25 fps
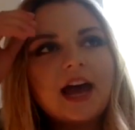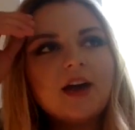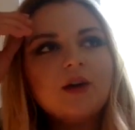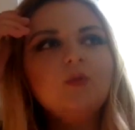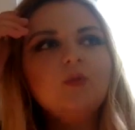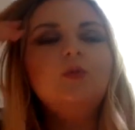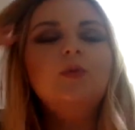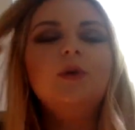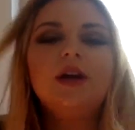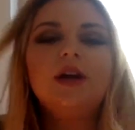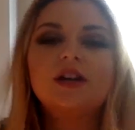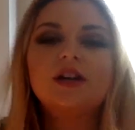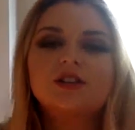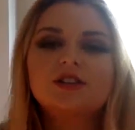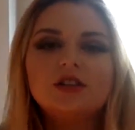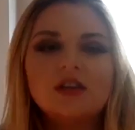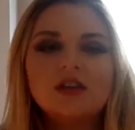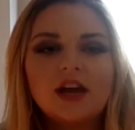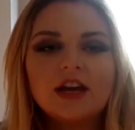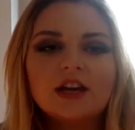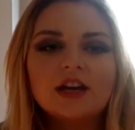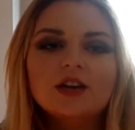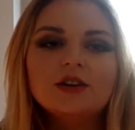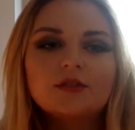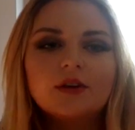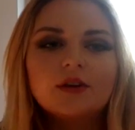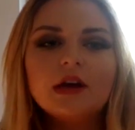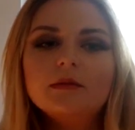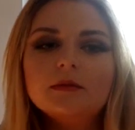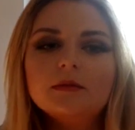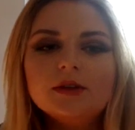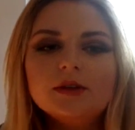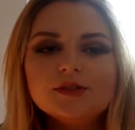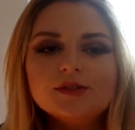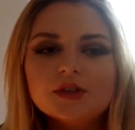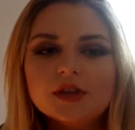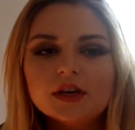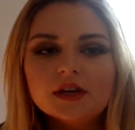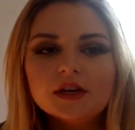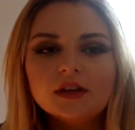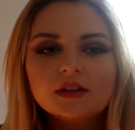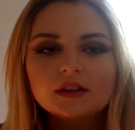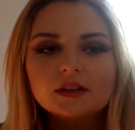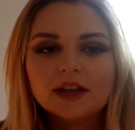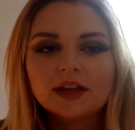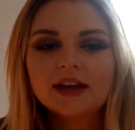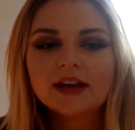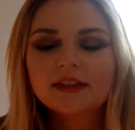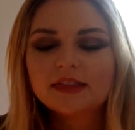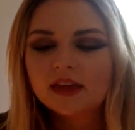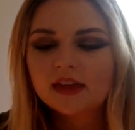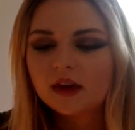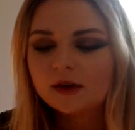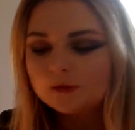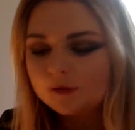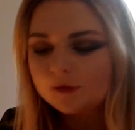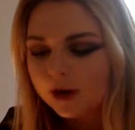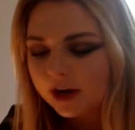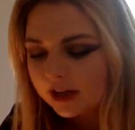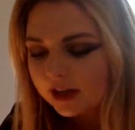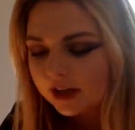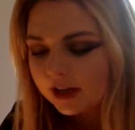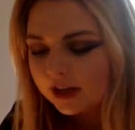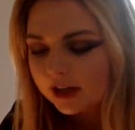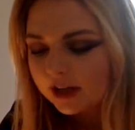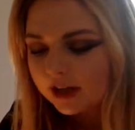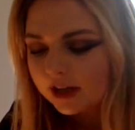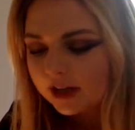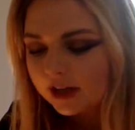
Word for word: wish I could write music like them, right?